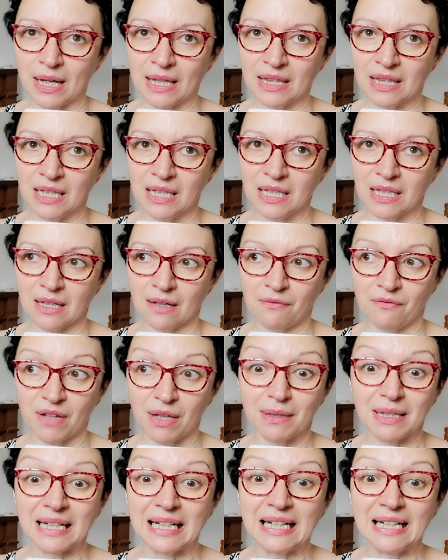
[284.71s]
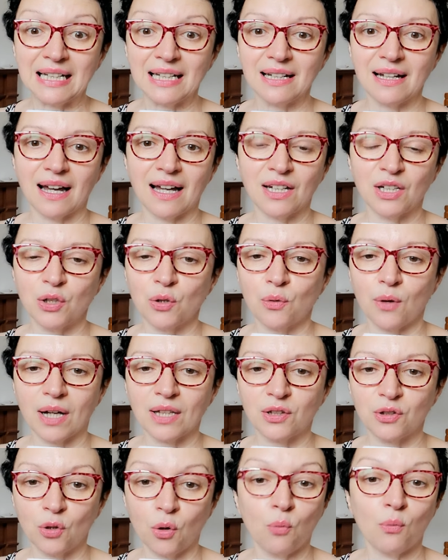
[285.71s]
I think I'm very clear I know I
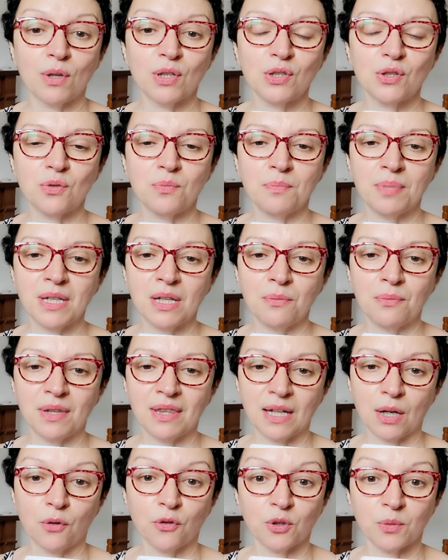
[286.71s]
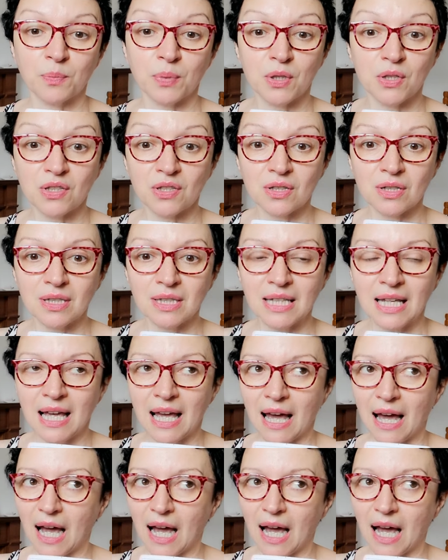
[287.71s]
don't want to be with the other person